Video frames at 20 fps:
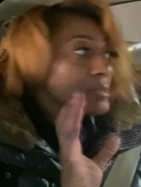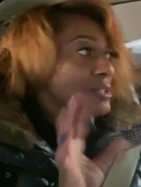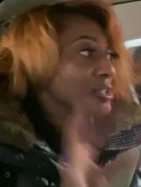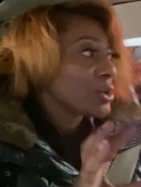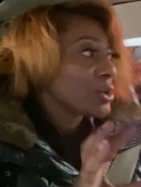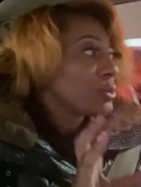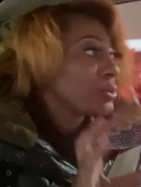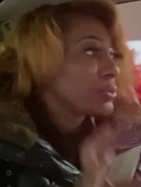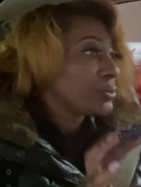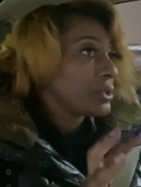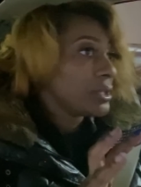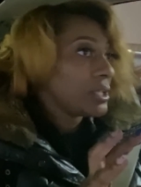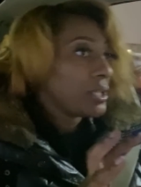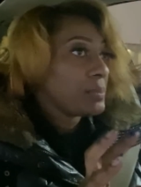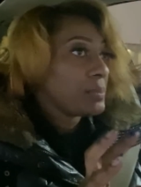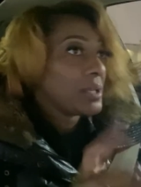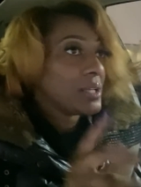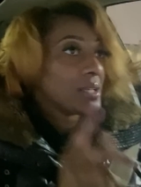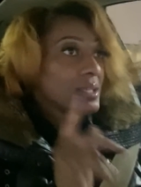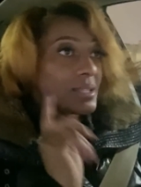am so greedy
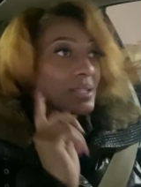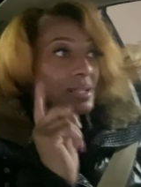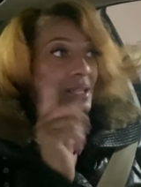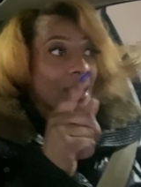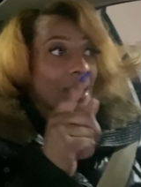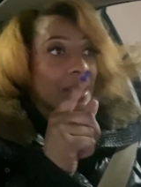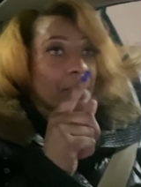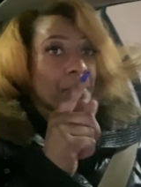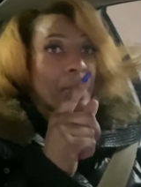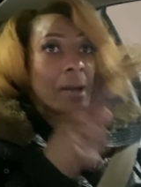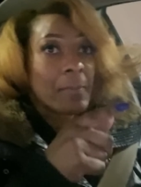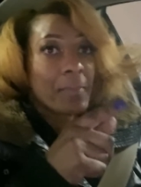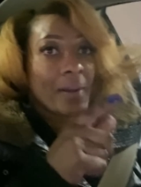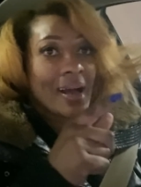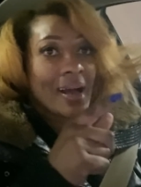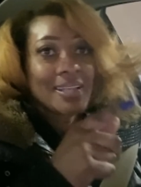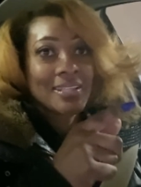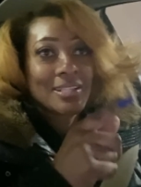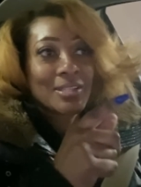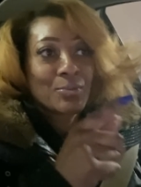because like
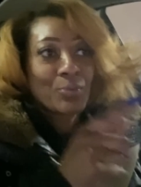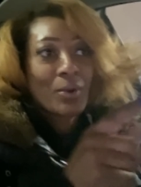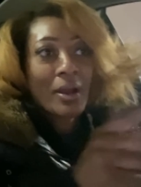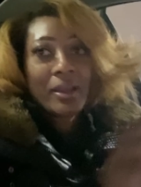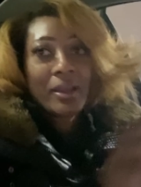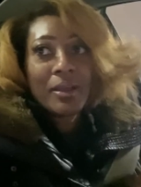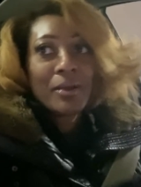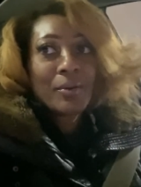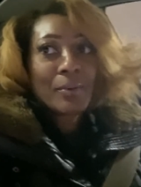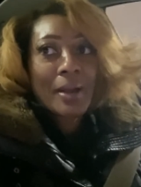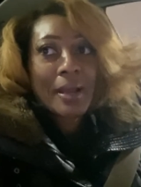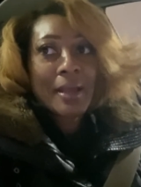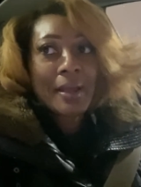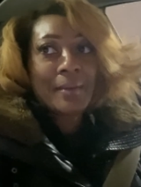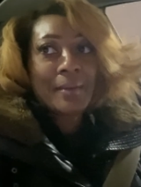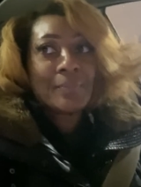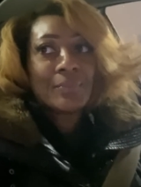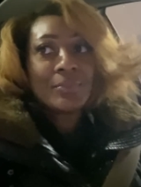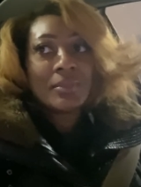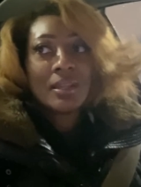Popeyes is right here,
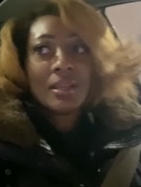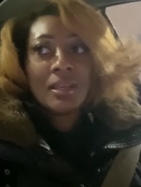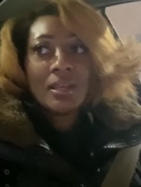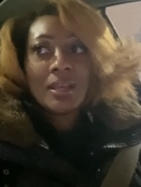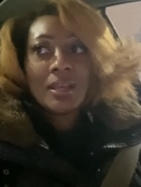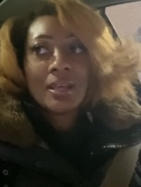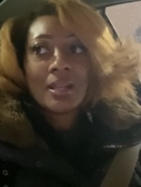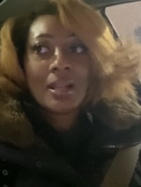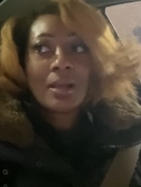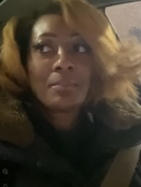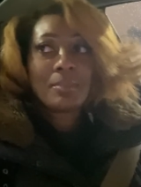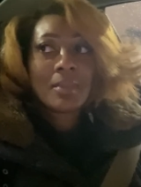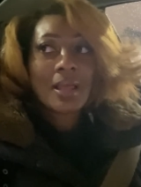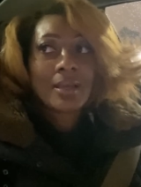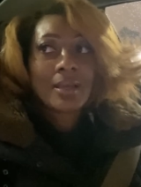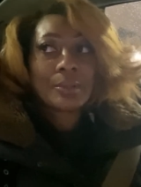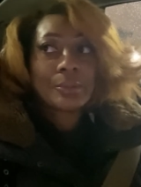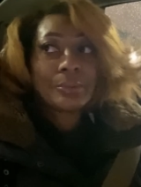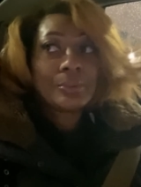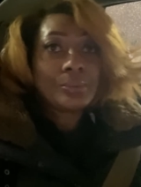right? And I'm
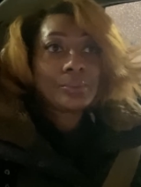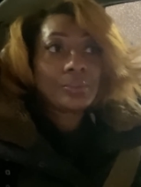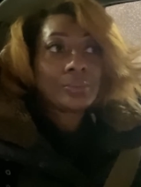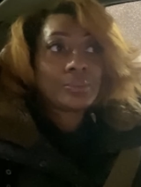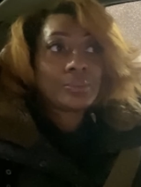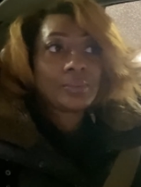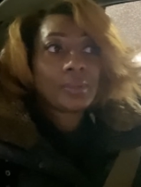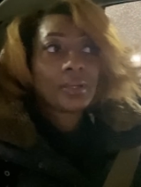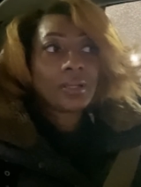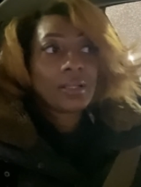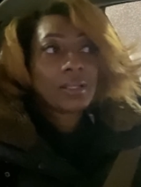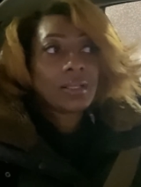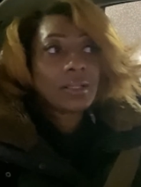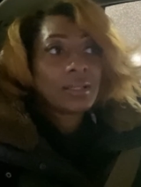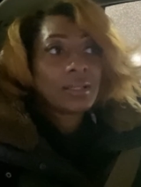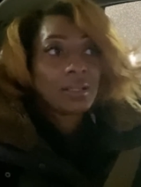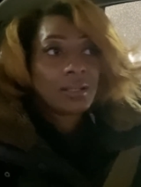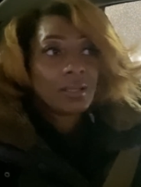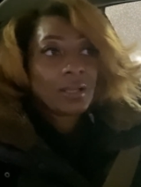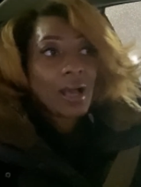like, ooh,
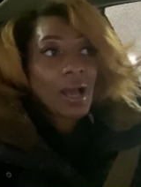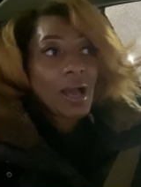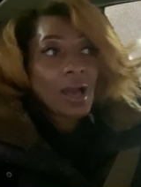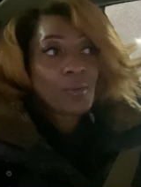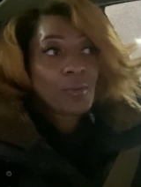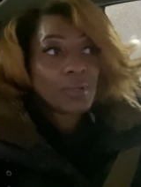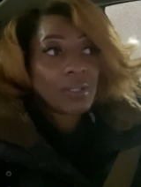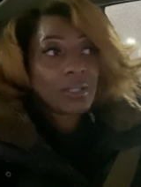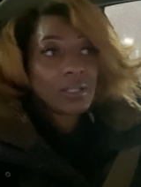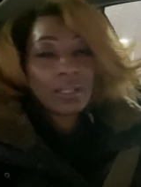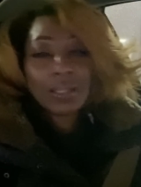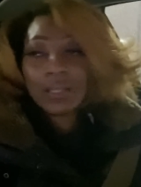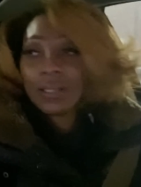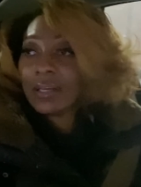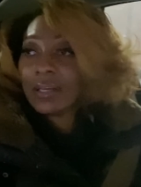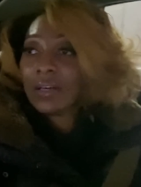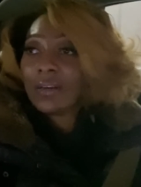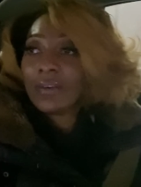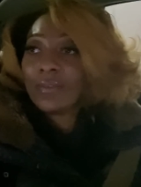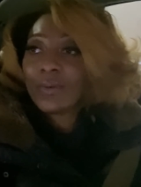I would
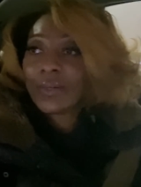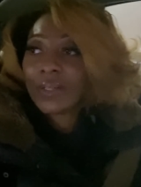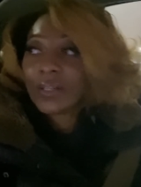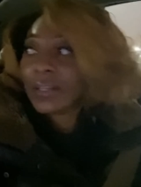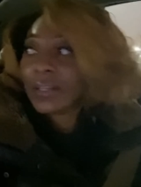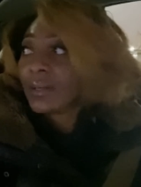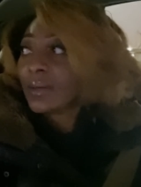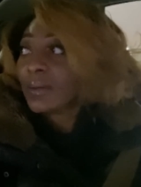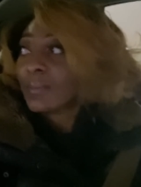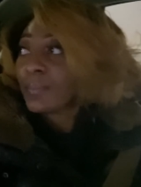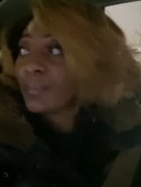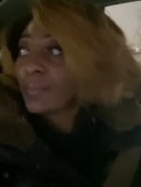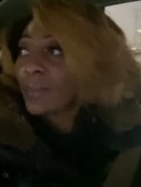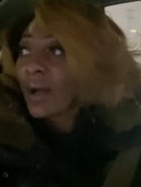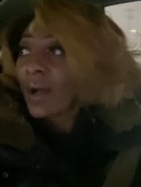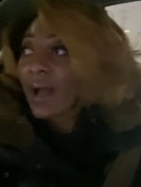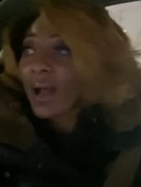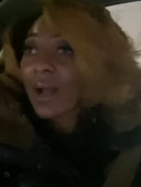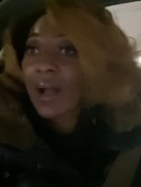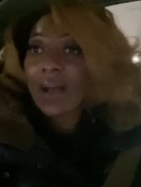love one of their
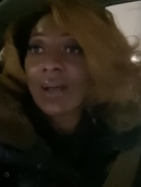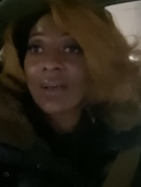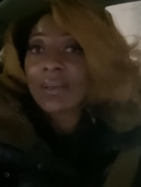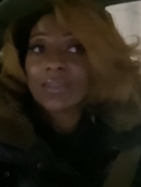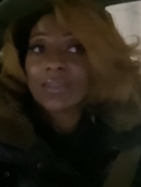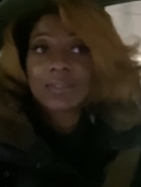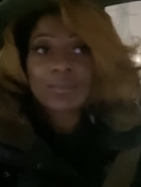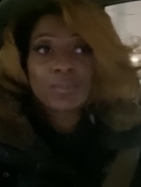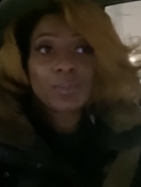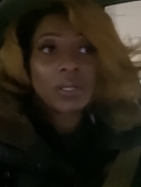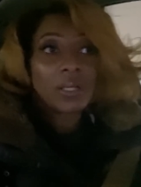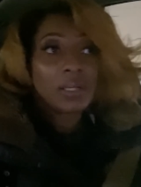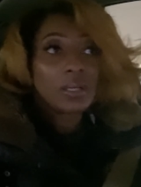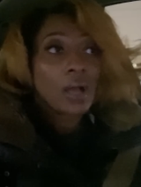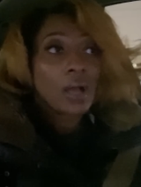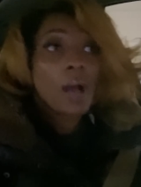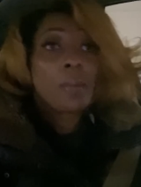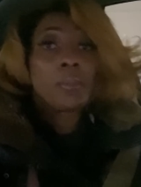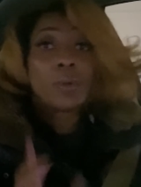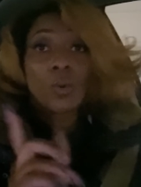pies, but
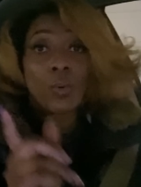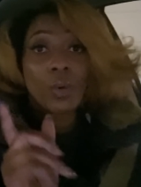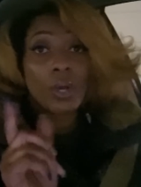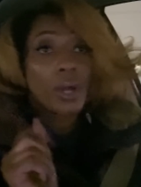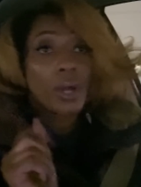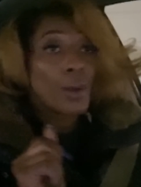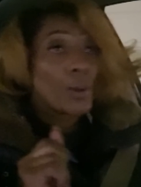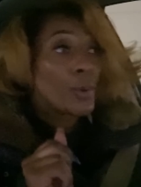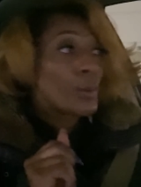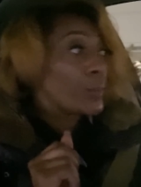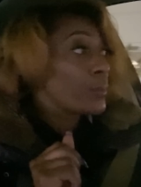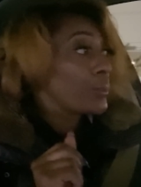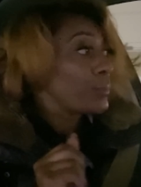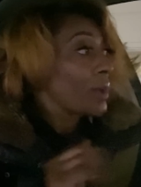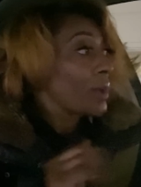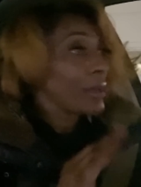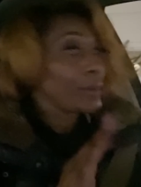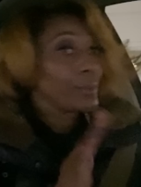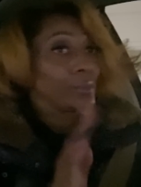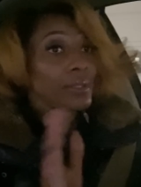I'm going home.
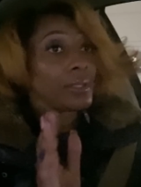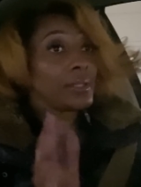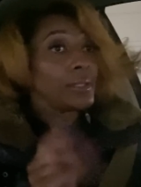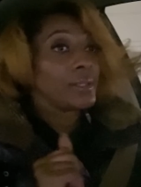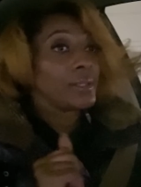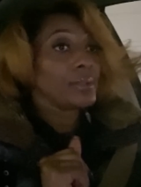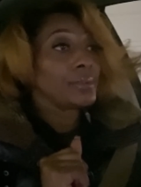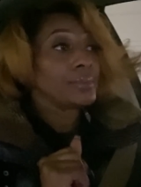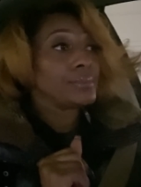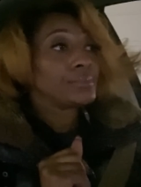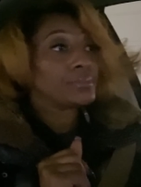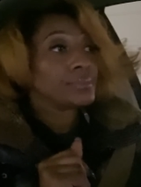I don't need it.